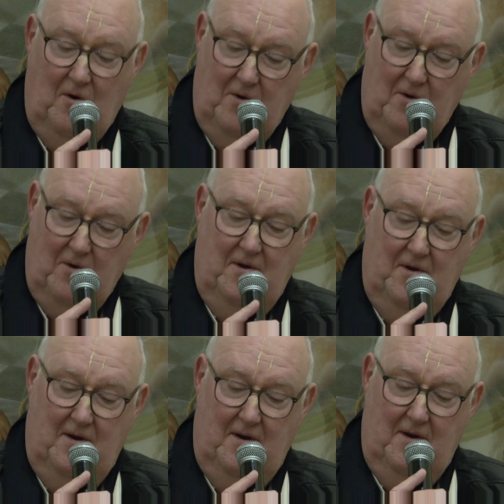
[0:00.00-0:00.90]

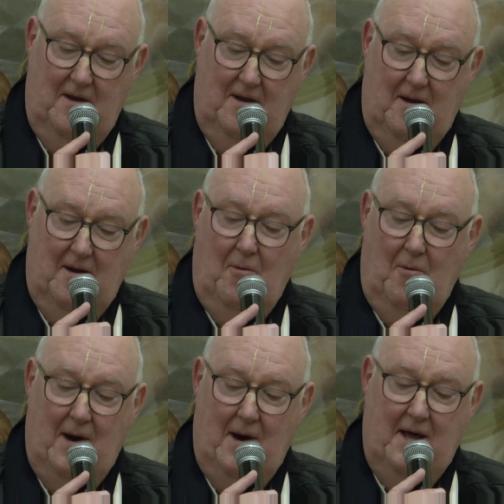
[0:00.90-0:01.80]
Prabhupada
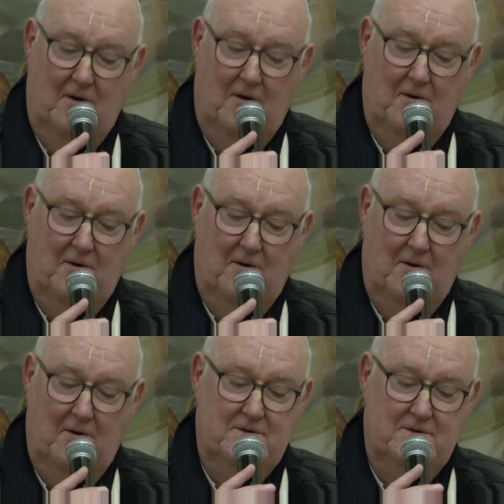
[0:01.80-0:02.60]
knows everything.